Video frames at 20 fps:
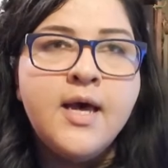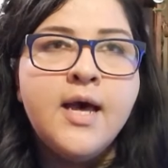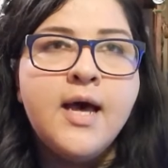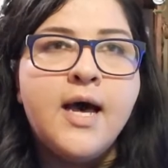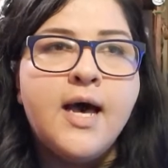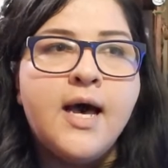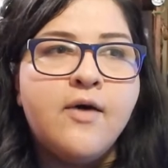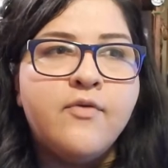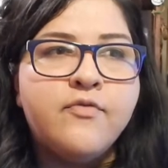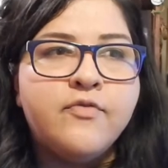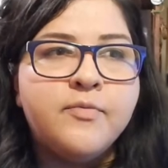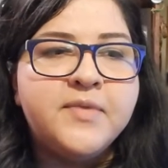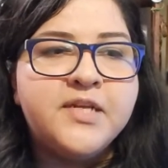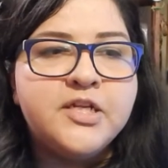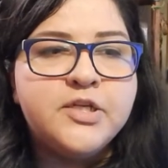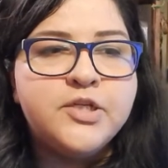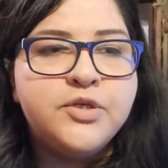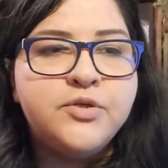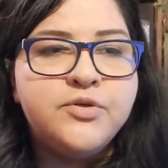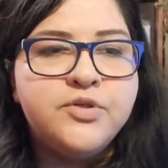uh, for me
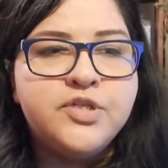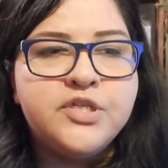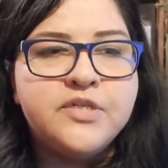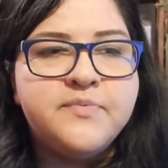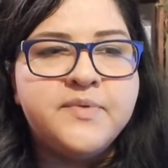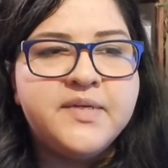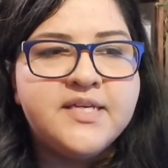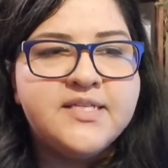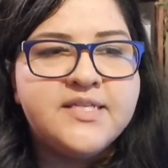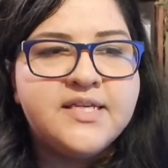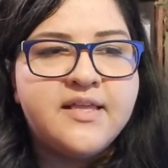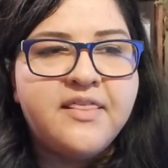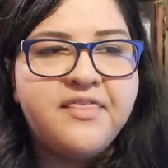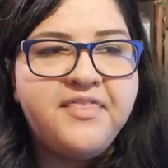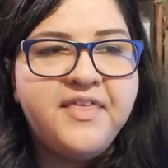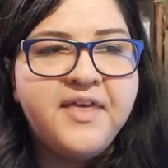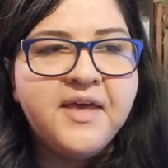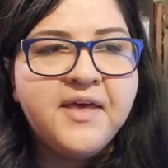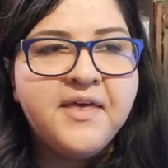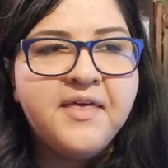to choose, just because I
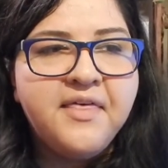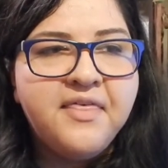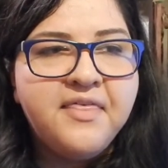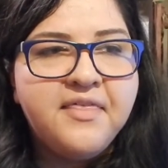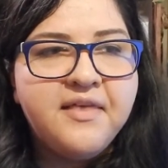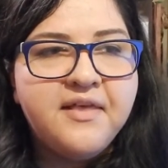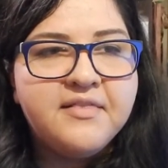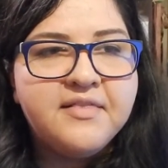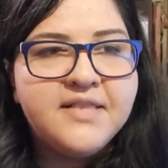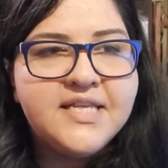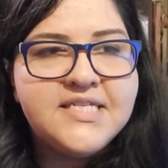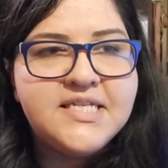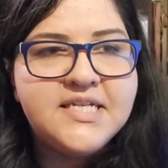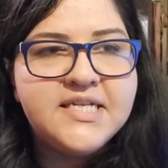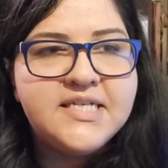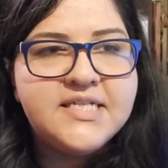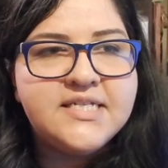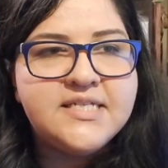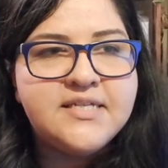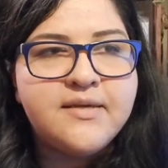think that
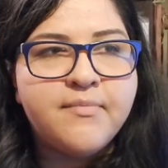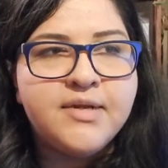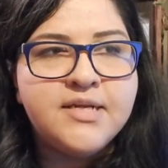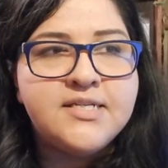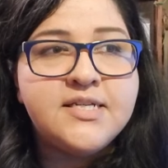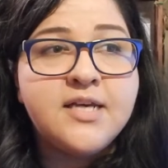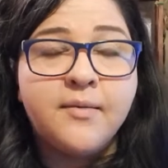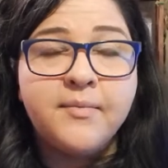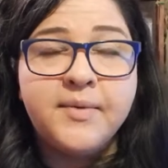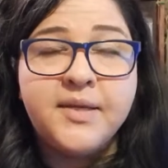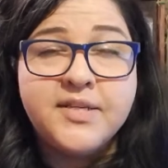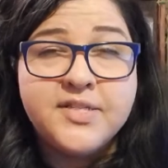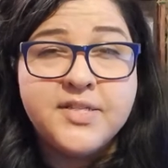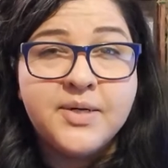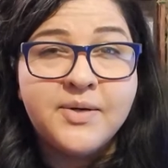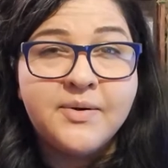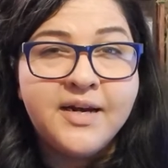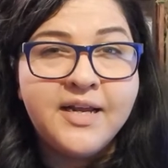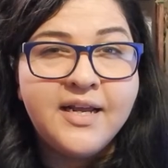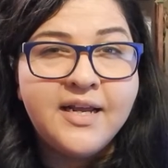listening to somebody tell me a
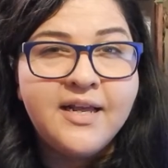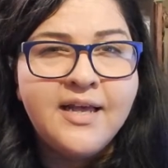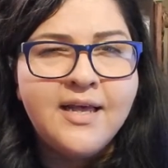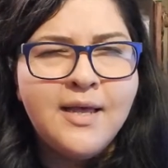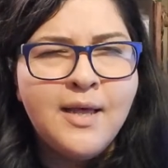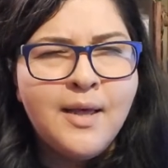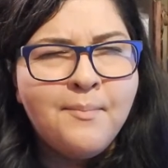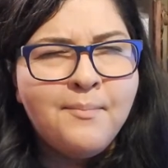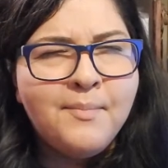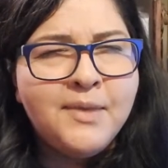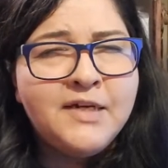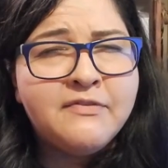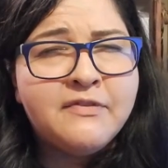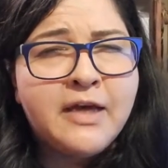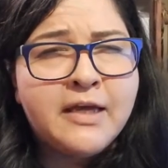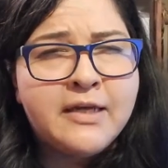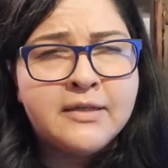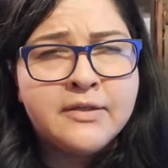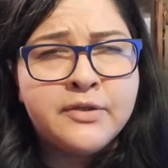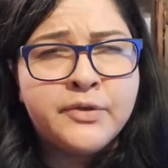story might have
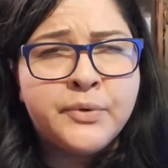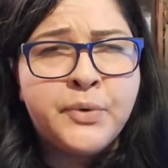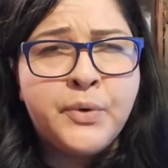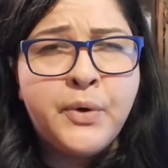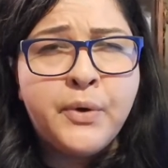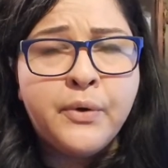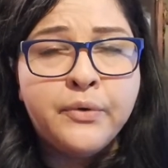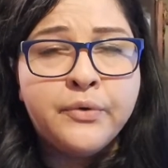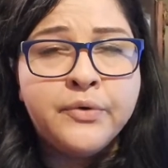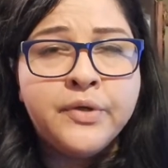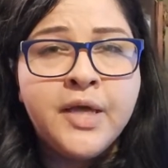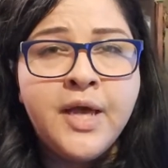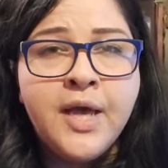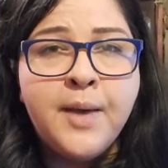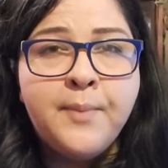gotten a little old,